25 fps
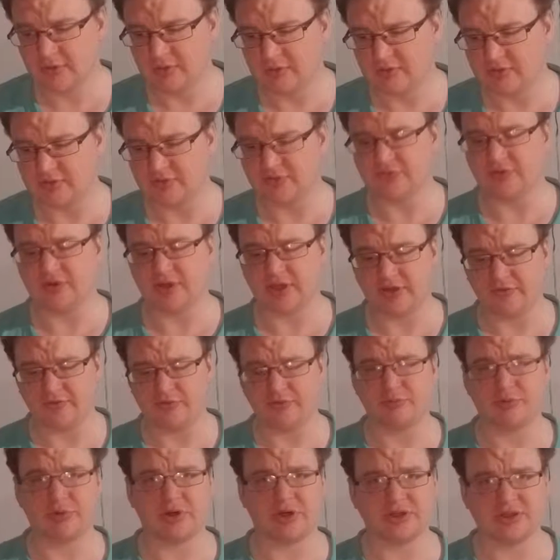since I
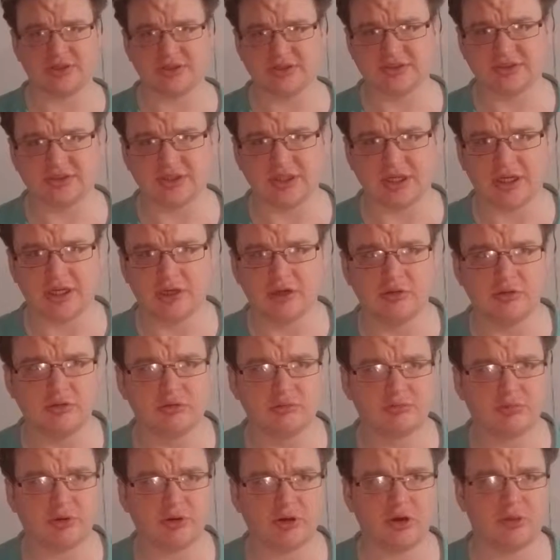haven't practiced
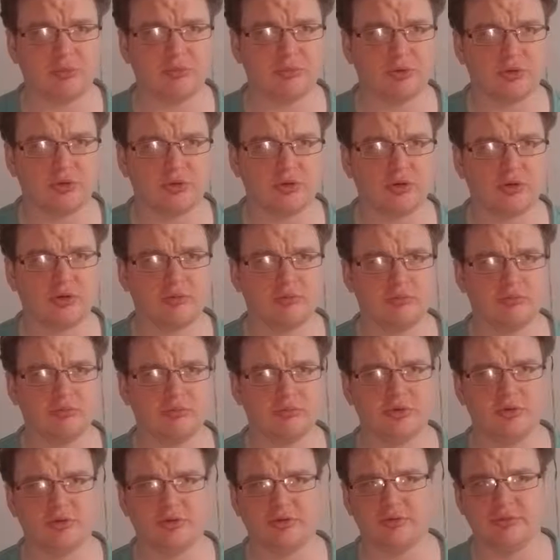iron palm, or,
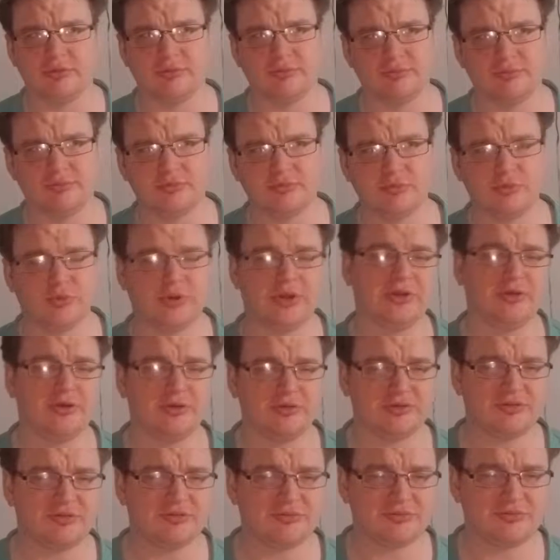well,
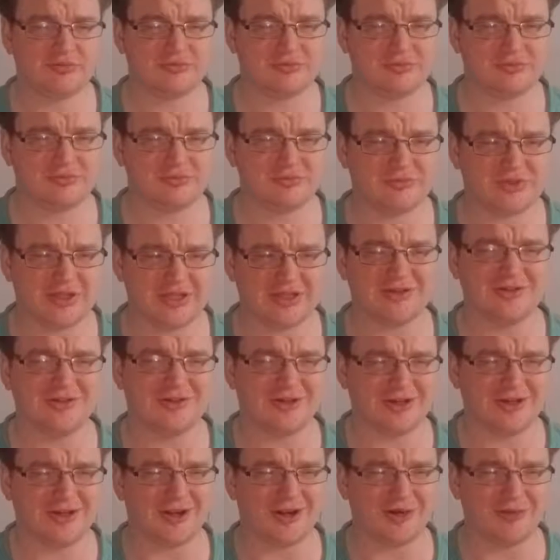not
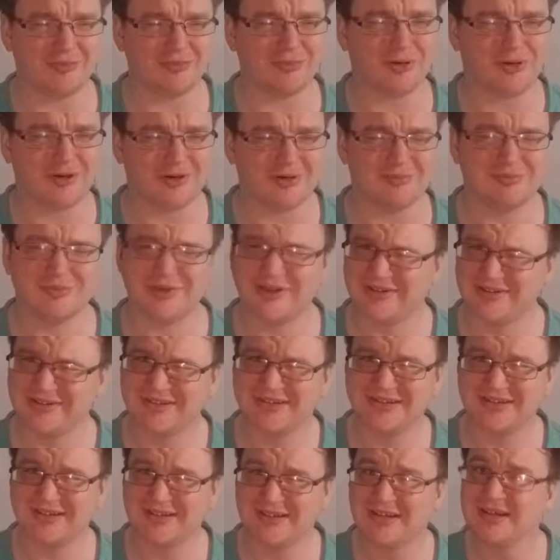technically iron palm, but
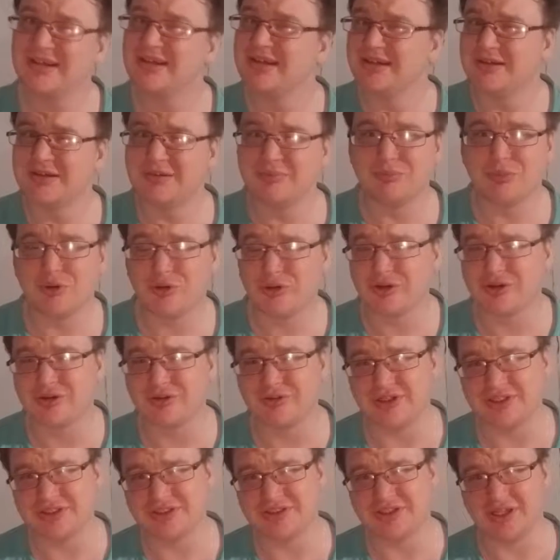body
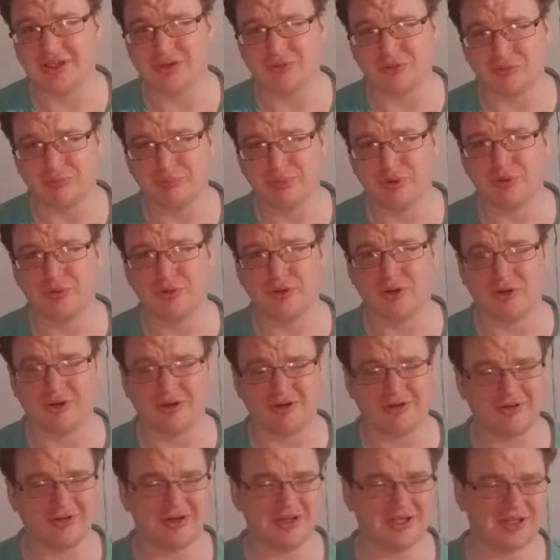conditioning or bone
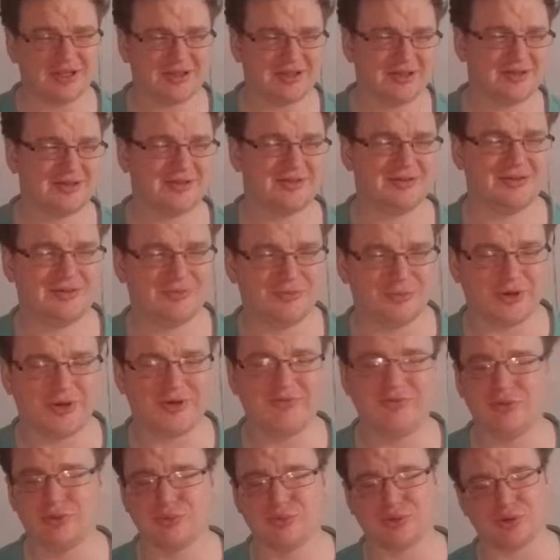hardening,
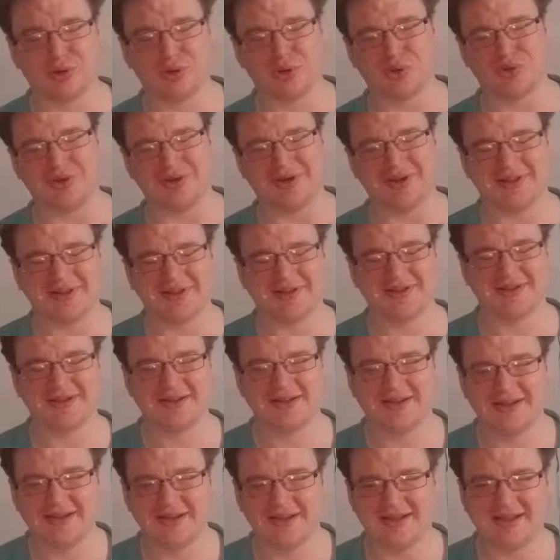whatever you want to call it,
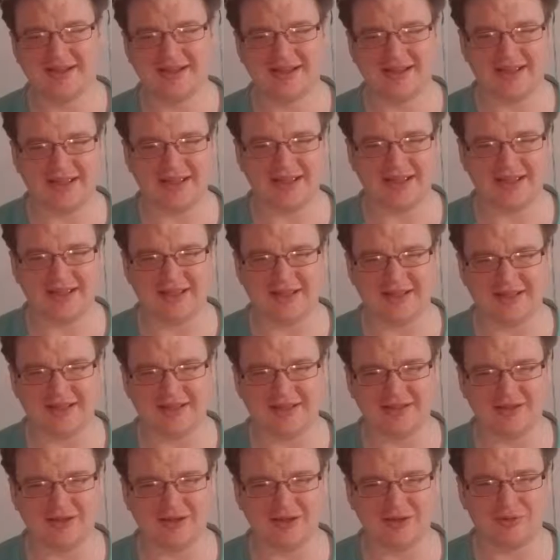
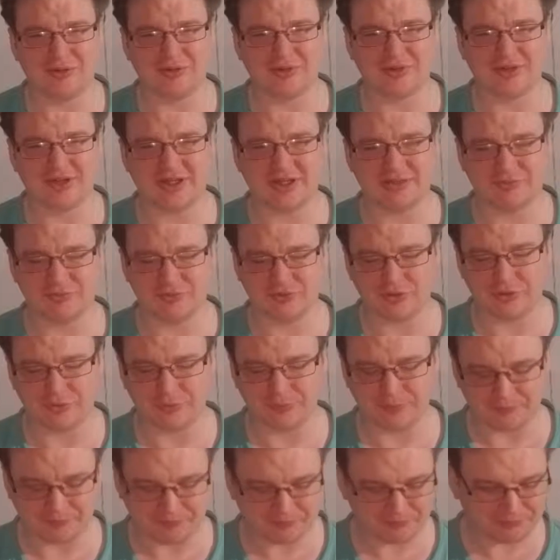in a long time.
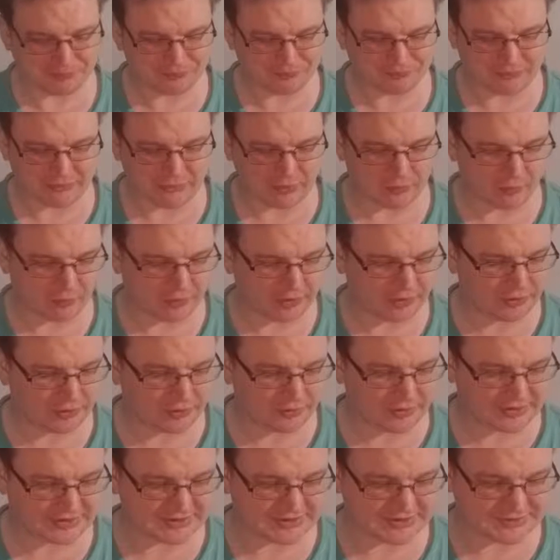So what I do
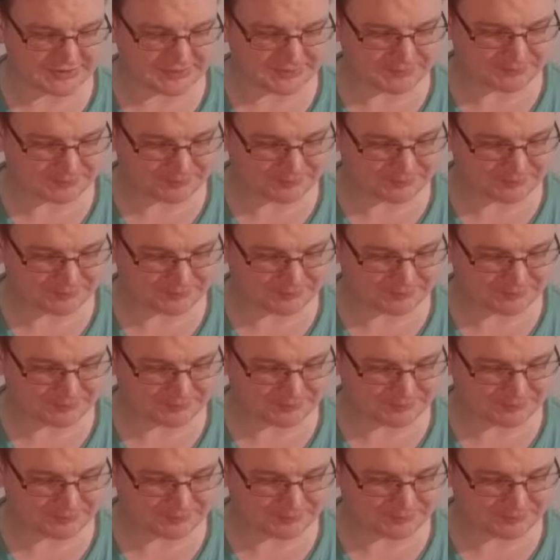is,